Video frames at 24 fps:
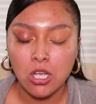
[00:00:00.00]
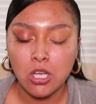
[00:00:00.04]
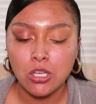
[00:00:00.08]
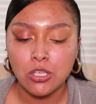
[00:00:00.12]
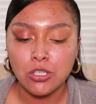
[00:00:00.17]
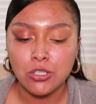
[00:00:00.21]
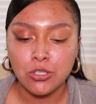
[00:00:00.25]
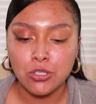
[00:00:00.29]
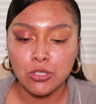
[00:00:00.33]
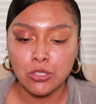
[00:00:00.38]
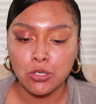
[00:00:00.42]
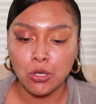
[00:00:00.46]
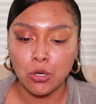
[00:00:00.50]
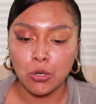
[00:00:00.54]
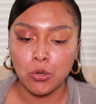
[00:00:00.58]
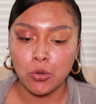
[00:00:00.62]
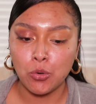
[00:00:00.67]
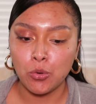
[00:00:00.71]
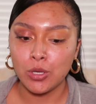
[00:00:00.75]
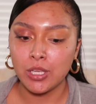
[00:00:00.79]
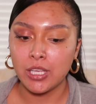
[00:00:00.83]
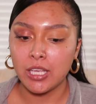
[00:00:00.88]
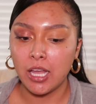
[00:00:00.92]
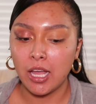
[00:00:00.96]
So
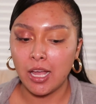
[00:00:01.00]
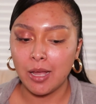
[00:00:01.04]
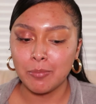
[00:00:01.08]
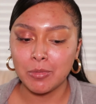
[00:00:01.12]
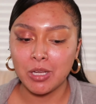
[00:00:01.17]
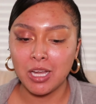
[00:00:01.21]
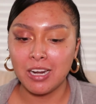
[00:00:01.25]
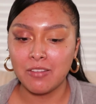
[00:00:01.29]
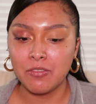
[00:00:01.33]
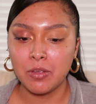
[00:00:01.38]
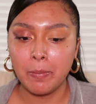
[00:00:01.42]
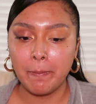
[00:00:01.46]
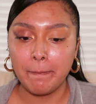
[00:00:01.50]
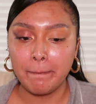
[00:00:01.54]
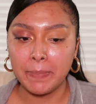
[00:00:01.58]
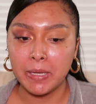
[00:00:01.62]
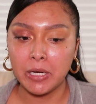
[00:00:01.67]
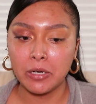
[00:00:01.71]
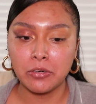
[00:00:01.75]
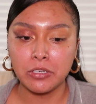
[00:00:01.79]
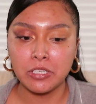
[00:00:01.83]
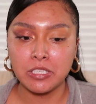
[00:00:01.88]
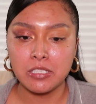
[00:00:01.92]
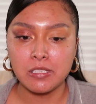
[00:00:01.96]
yeah, I'm kind of
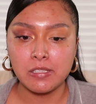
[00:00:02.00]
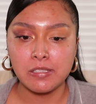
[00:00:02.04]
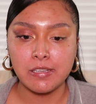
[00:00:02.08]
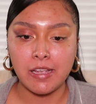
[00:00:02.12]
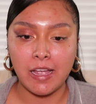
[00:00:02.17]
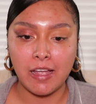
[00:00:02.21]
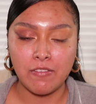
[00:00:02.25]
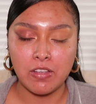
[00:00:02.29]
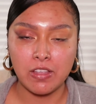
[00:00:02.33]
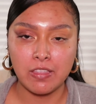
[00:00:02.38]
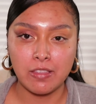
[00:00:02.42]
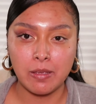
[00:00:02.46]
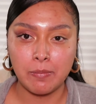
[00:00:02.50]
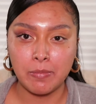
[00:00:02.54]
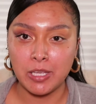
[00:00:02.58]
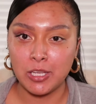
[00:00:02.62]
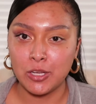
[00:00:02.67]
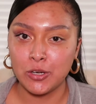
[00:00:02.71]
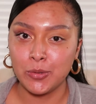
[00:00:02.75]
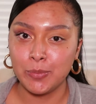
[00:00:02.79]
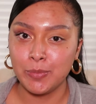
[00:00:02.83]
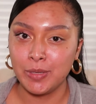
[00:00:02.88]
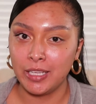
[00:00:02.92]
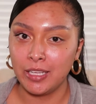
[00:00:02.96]
embarrassed having them
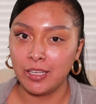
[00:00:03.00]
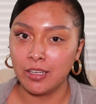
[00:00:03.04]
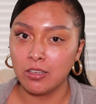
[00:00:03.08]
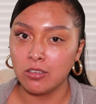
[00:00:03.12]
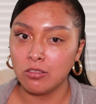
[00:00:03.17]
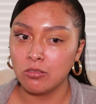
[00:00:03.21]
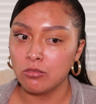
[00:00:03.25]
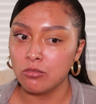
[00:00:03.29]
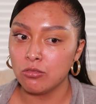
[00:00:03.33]
hear me